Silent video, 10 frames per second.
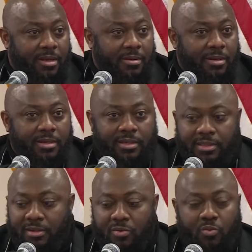
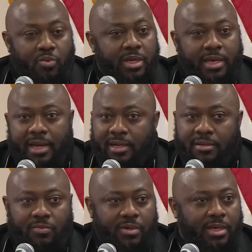Because we
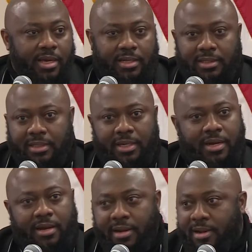can't sit
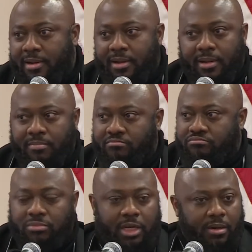here and,
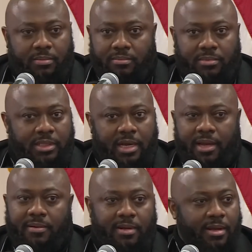
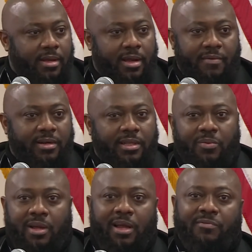say everything
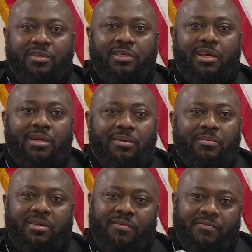we have to say.
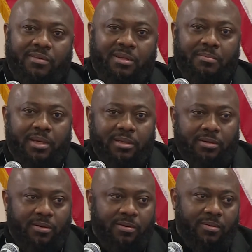But the
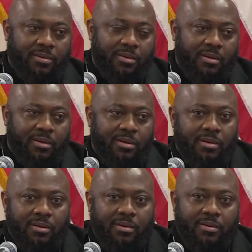fundamental
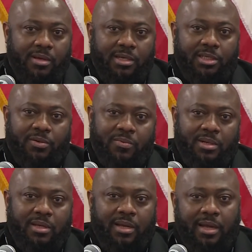issue
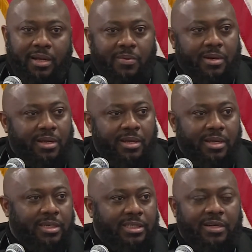with the equity
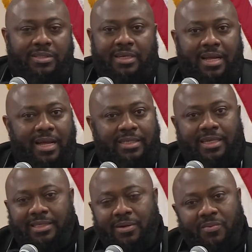is just
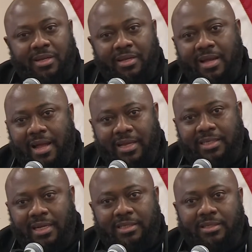access, and with the
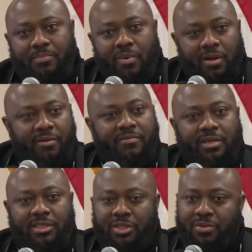access part of
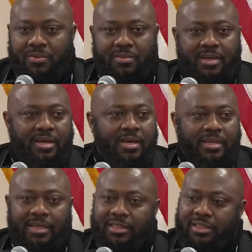it,
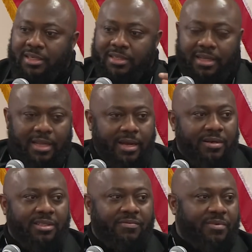there's just a lot
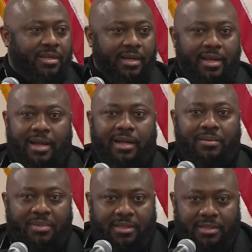of different
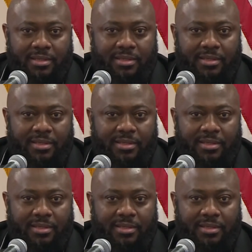economies.